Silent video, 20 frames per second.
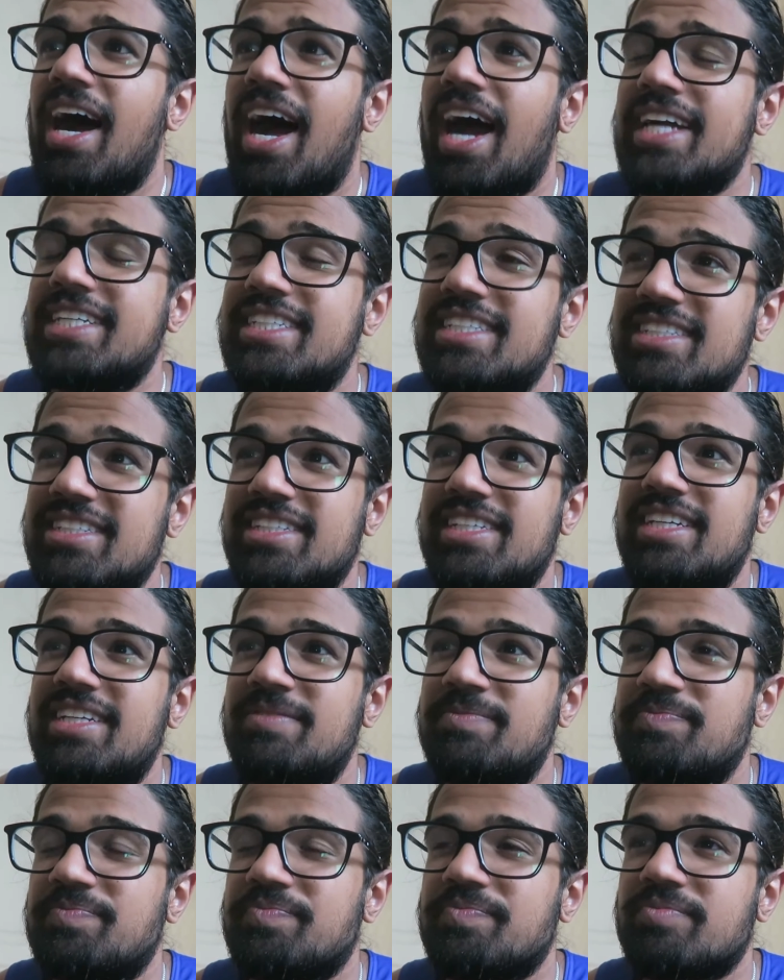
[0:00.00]

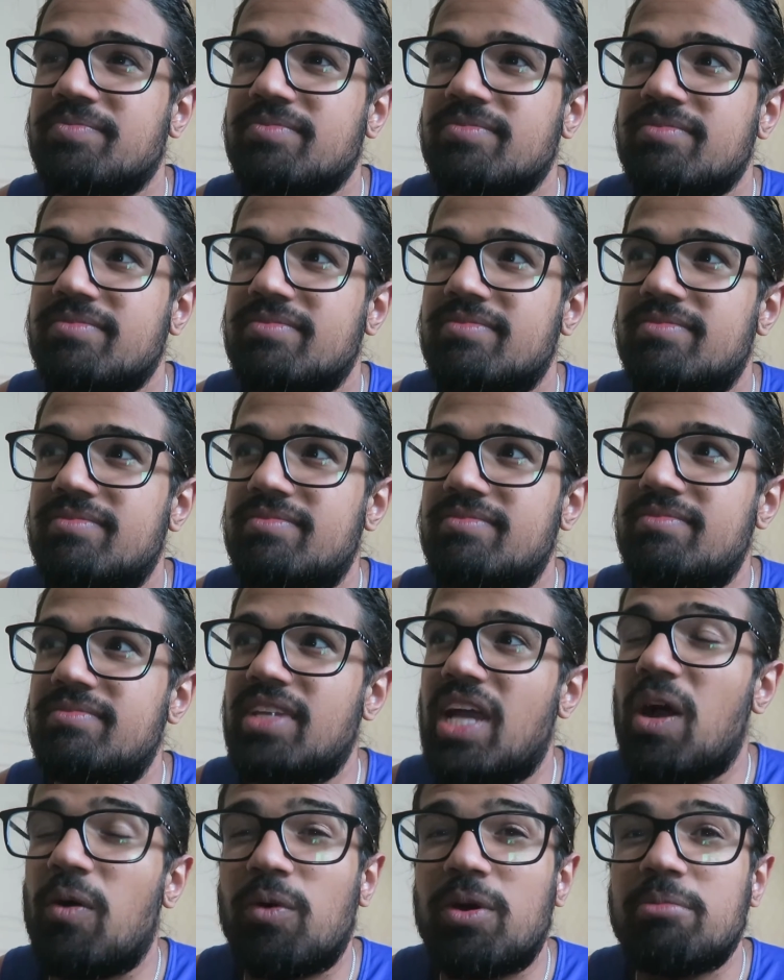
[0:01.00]
Ideally,
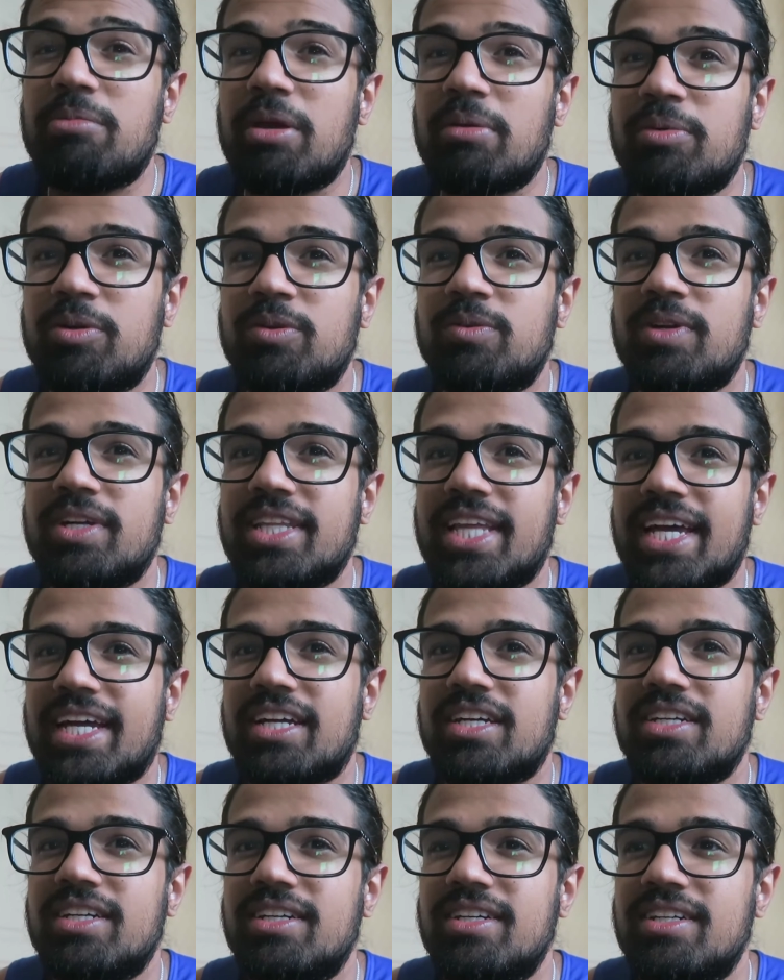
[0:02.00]
I wanna be able to run
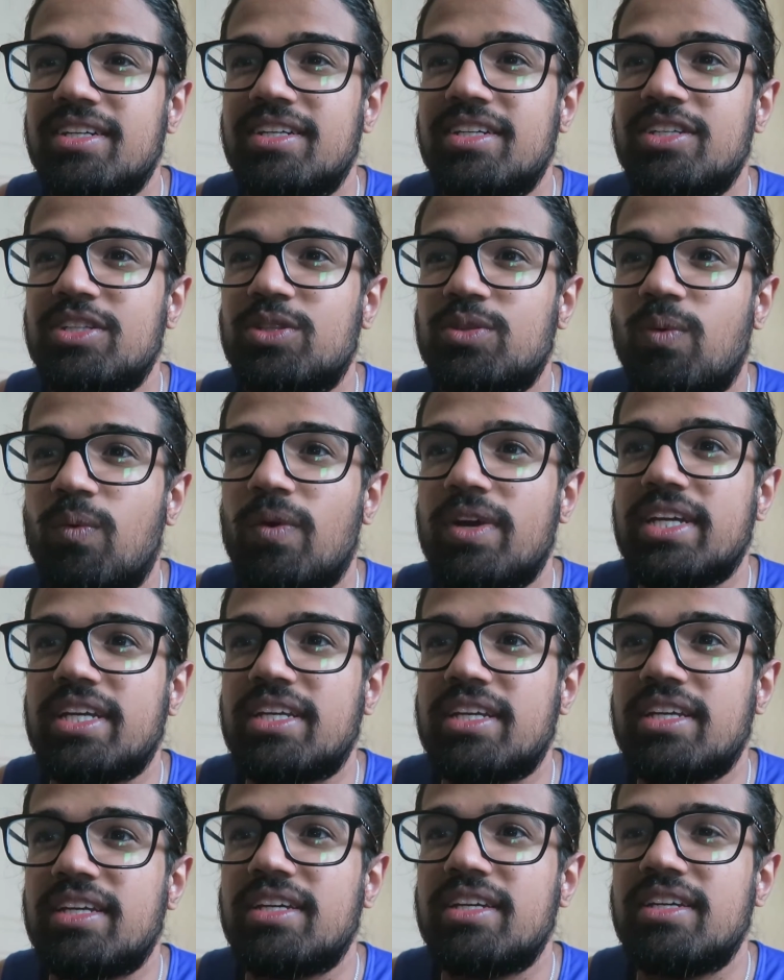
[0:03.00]
like
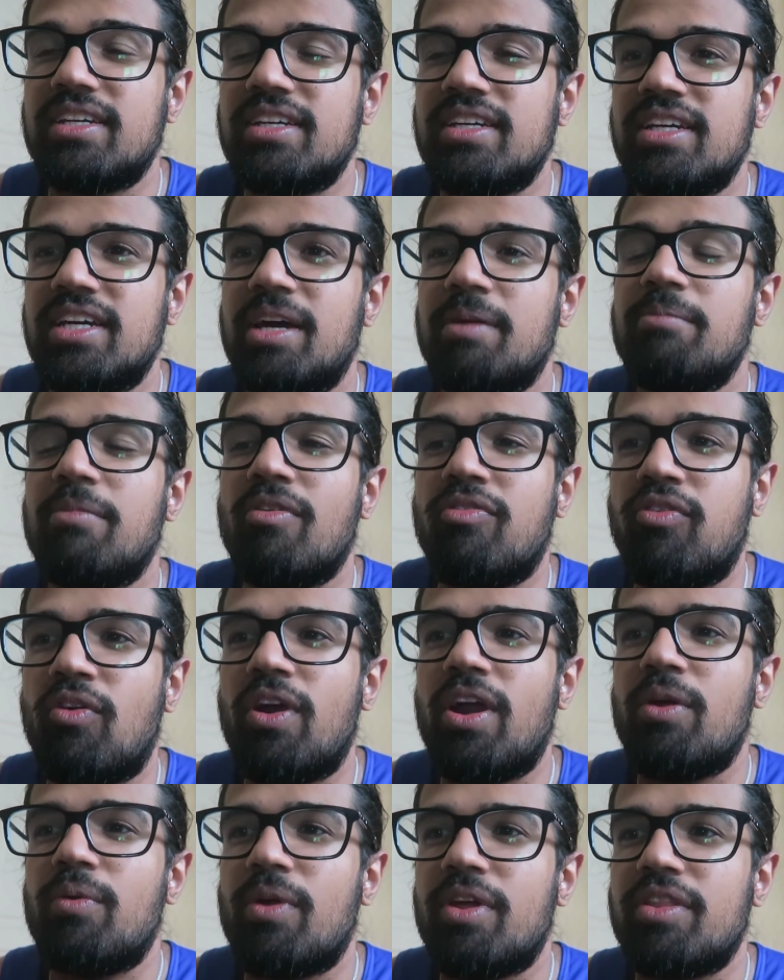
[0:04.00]
20,
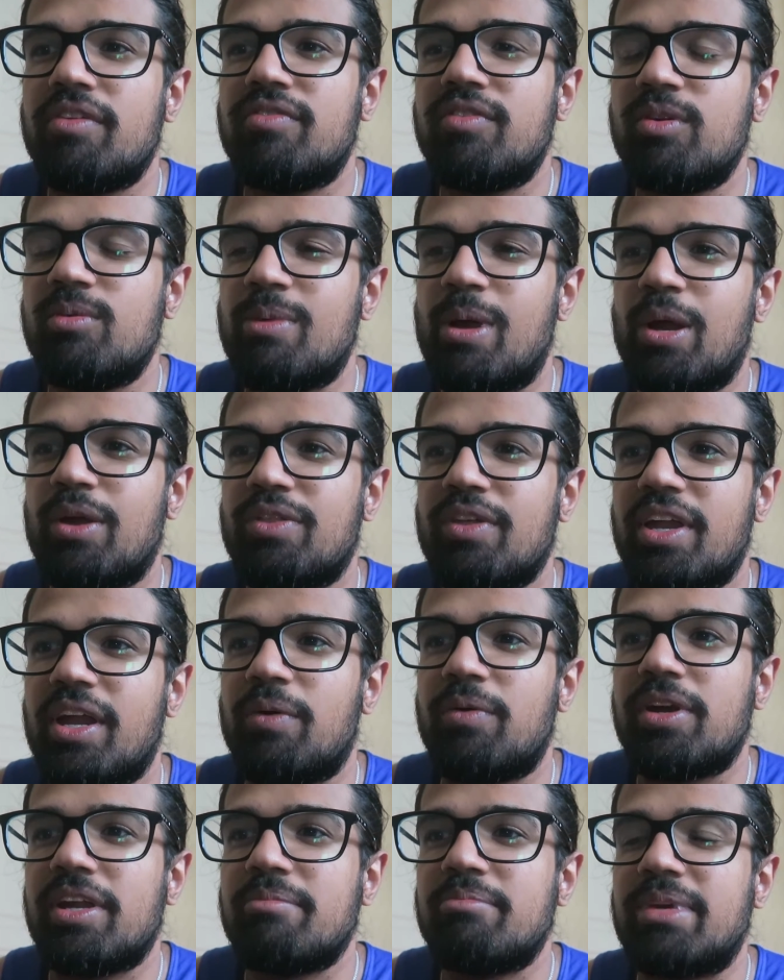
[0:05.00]
before I run the full marathon,
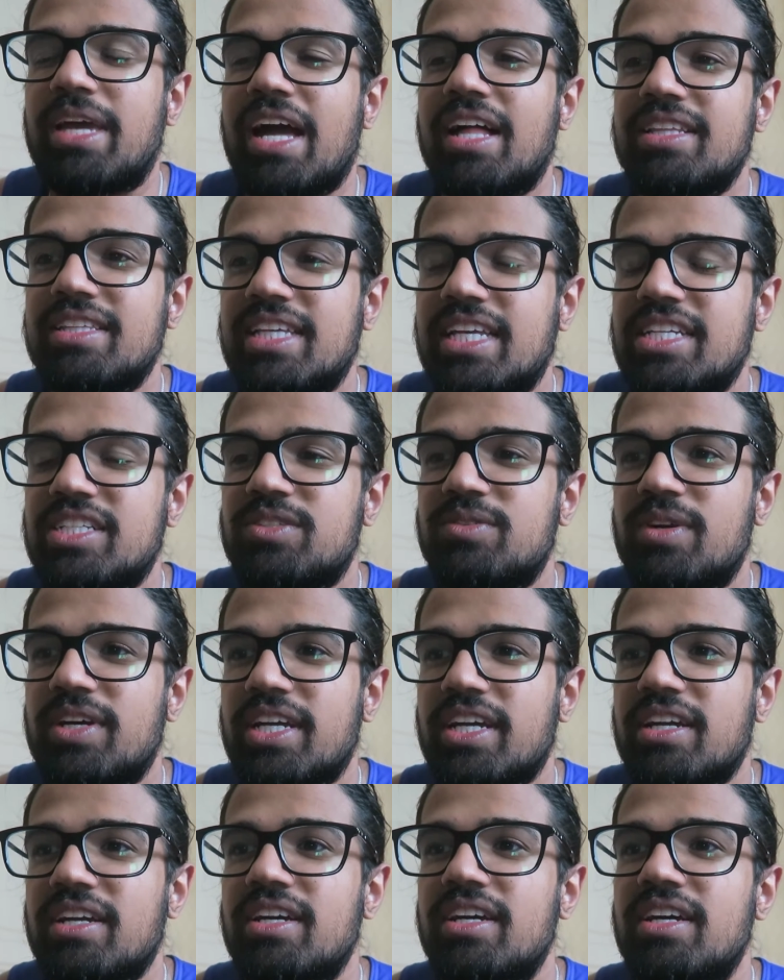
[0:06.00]
I wanna be at least
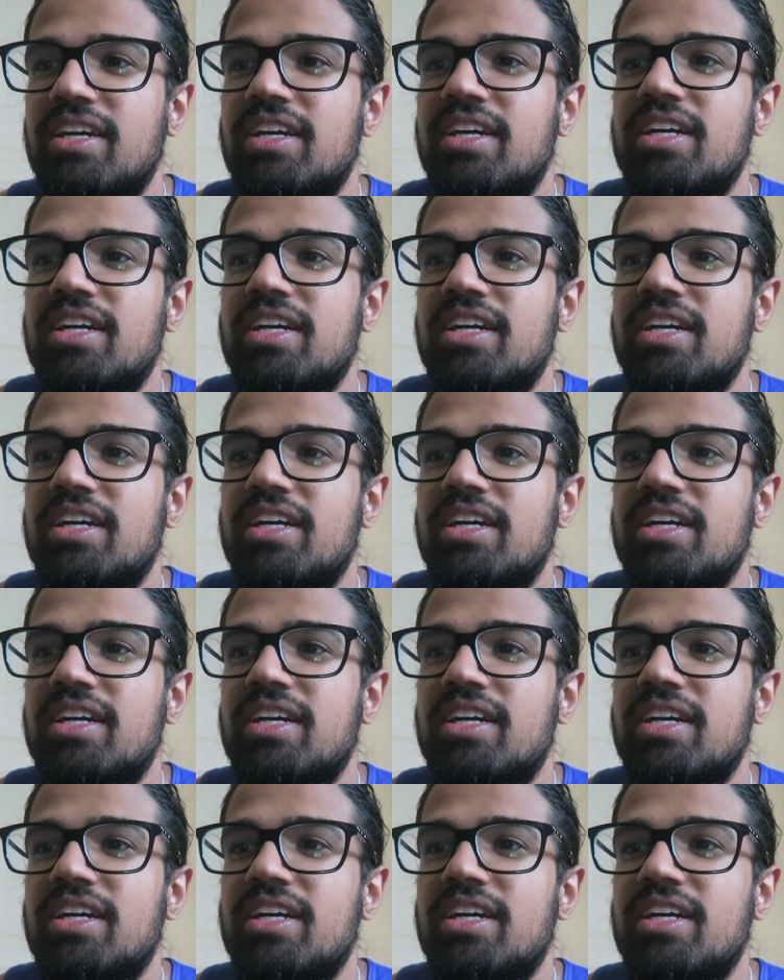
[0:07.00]
running